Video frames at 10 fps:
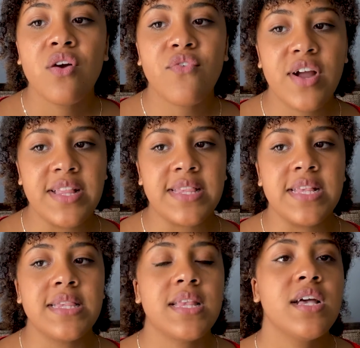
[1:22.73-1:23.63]
For
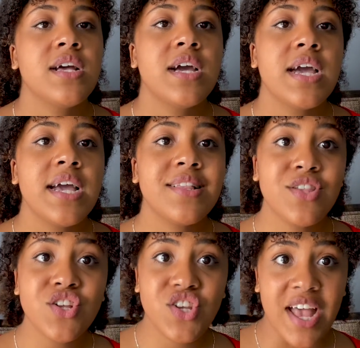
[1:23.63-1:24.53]
instance, it
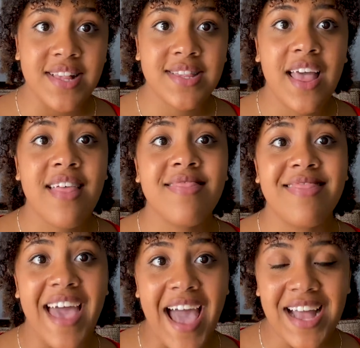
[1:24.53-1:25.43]
suggests
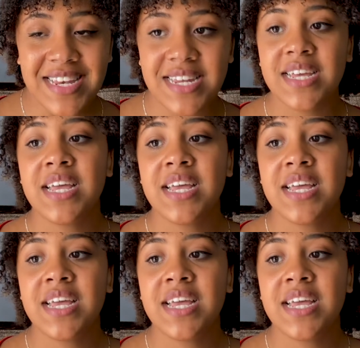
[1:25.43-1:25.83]
that